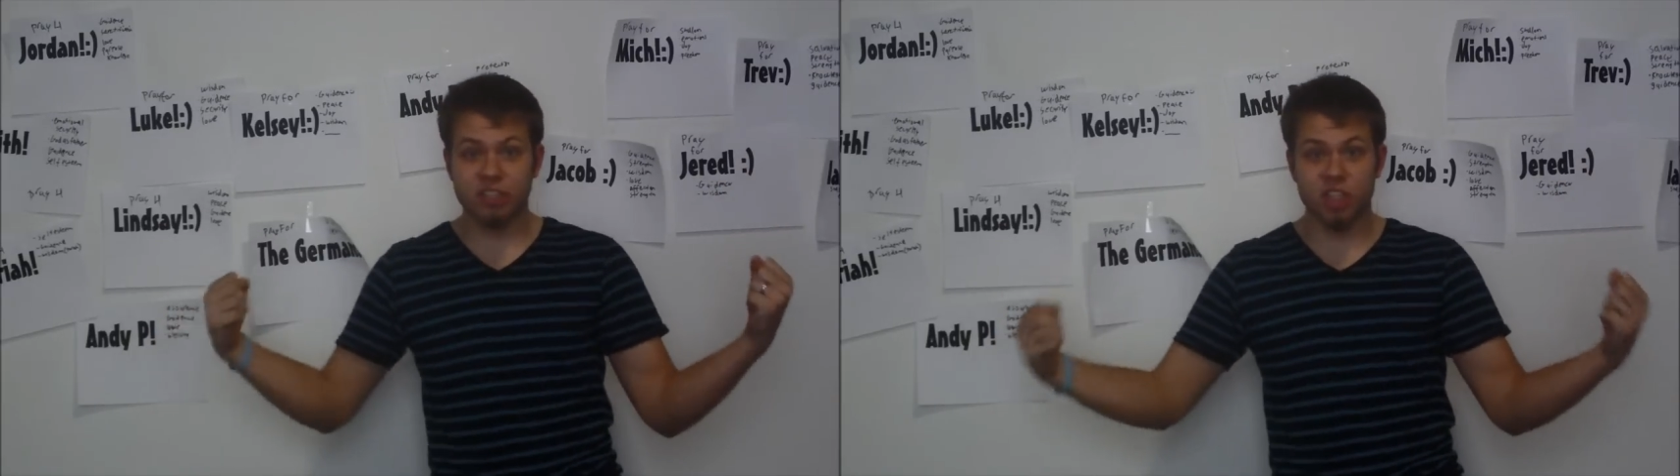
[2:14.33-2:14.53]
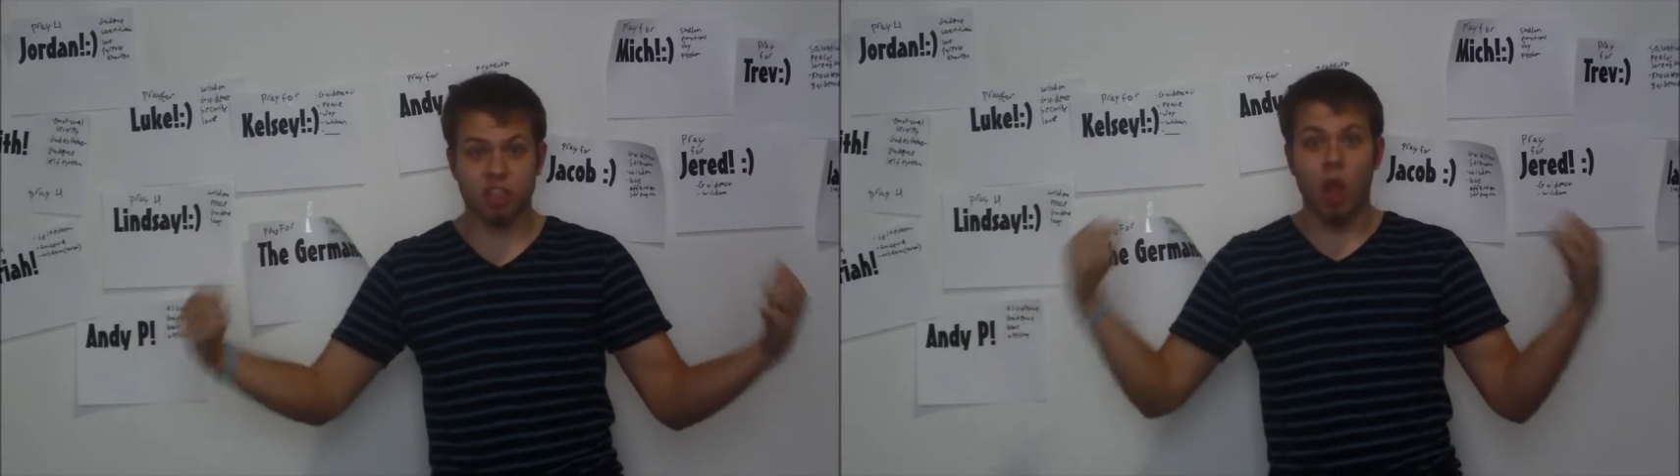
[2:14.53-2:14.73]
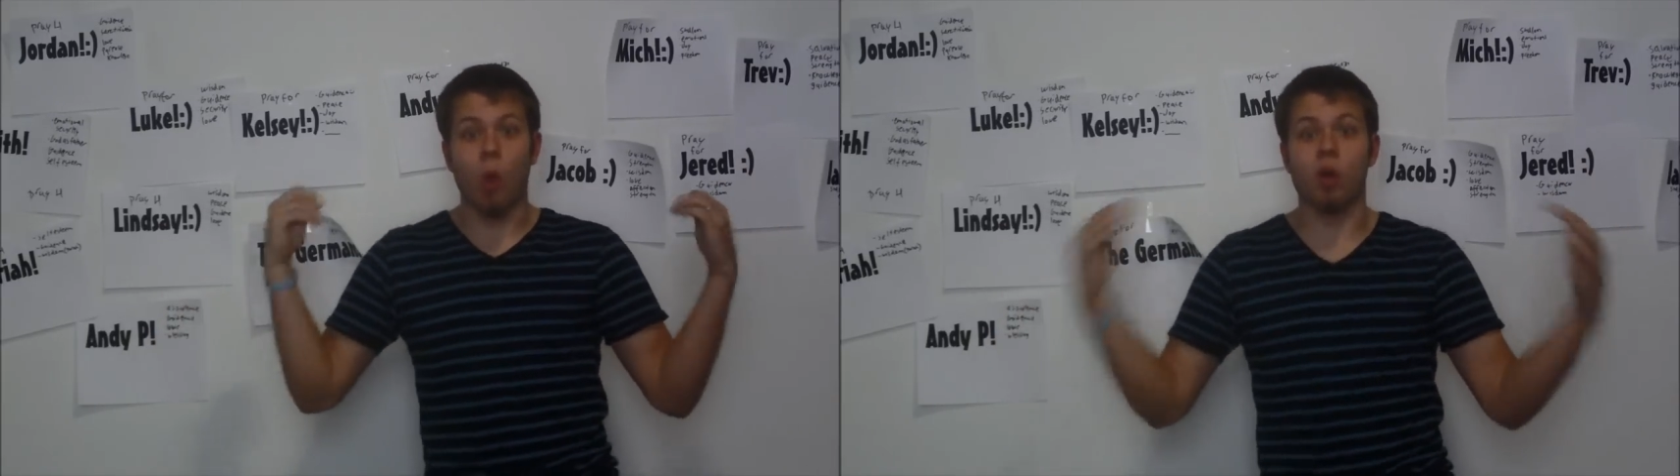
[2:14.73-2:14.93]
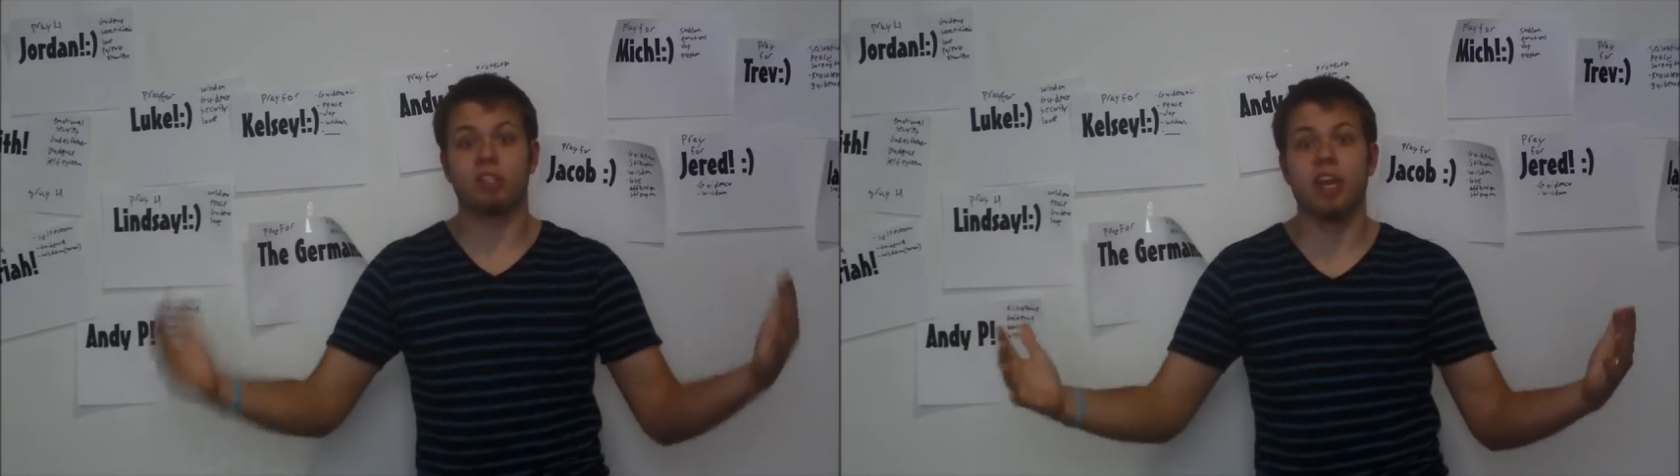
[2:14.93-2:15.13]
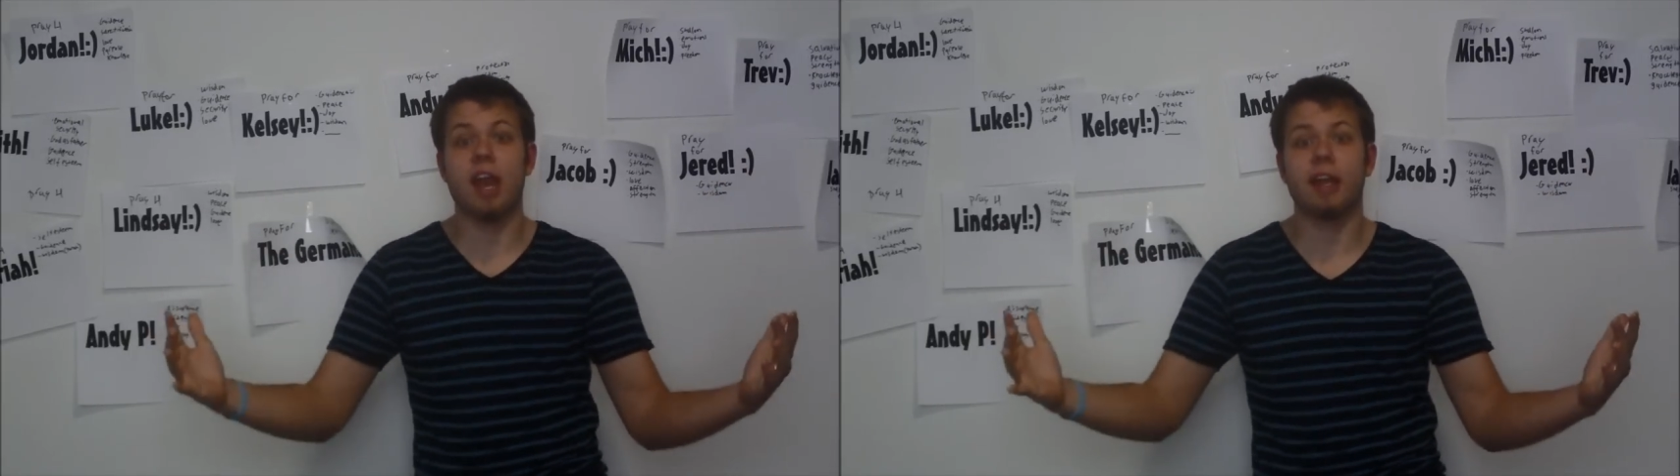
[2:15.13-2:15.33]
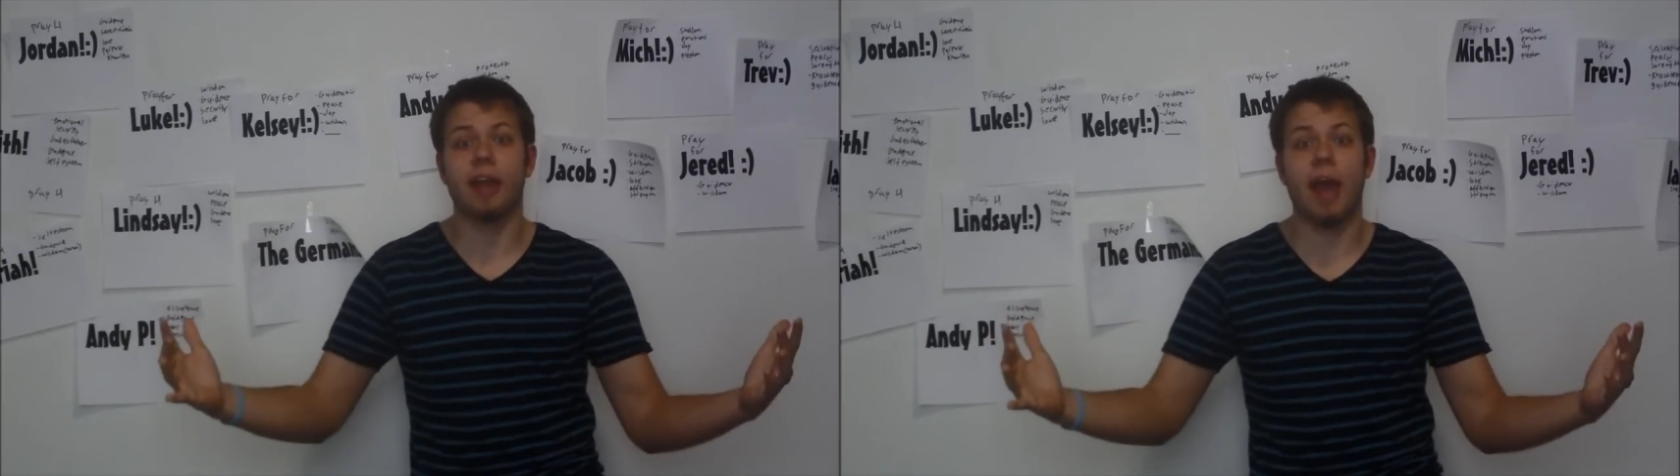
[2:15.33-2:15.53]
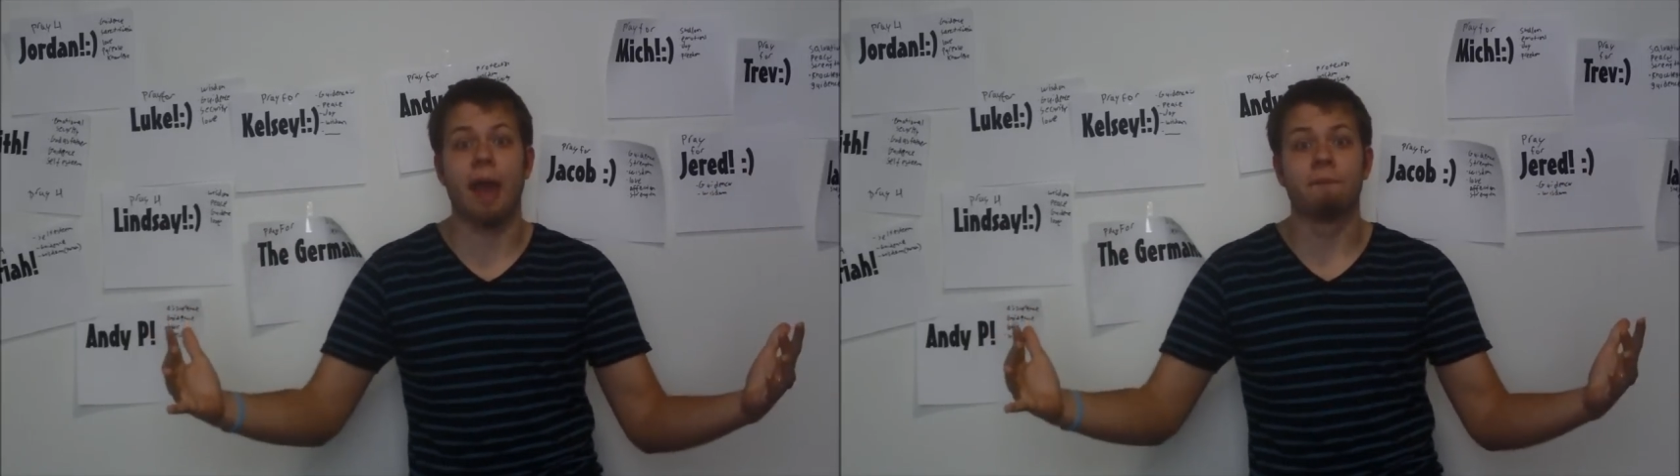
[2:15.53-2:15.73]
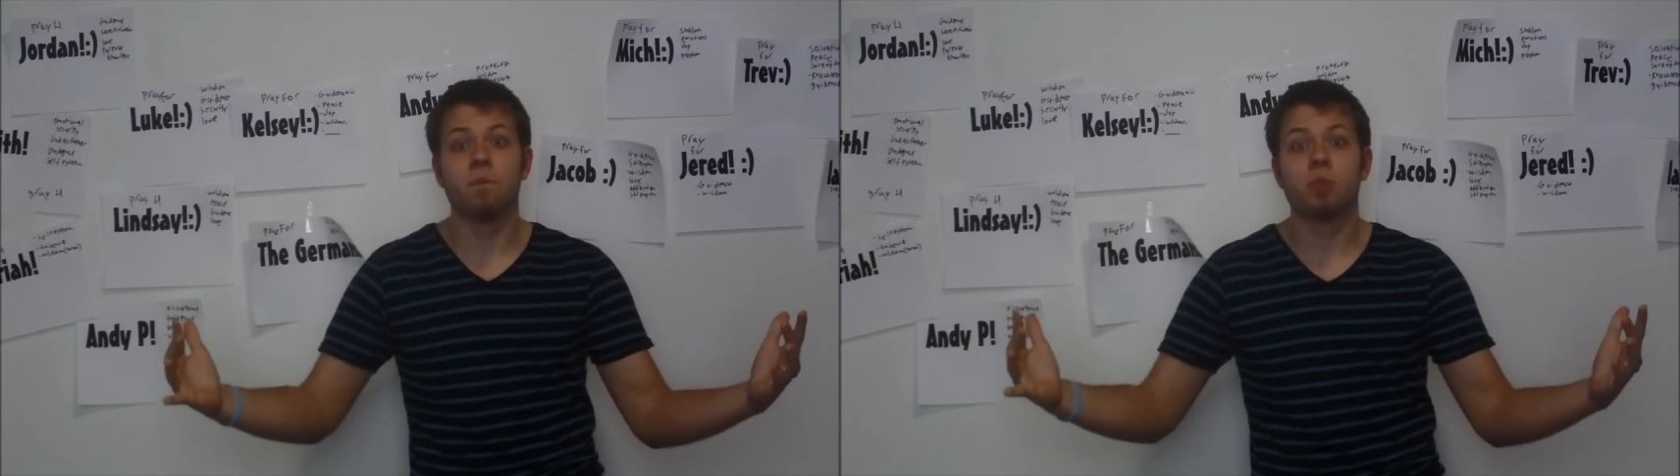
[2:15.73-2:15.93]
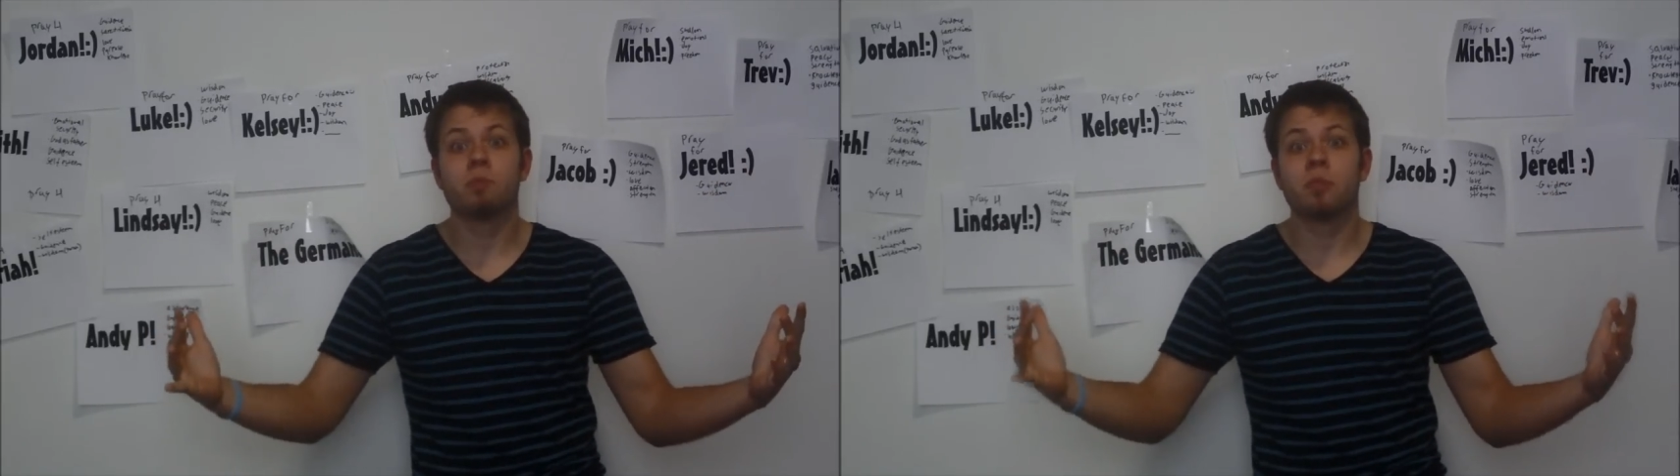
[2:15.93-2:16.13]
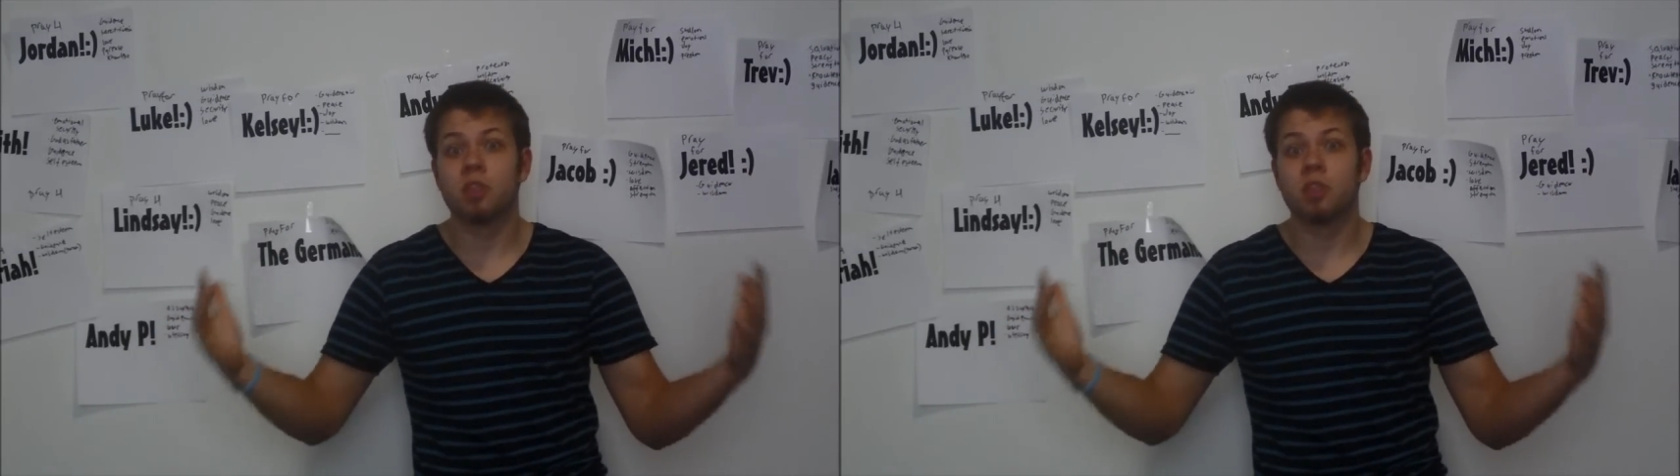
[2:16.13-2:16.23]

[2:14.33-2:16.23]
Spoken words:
Jesus was getting at.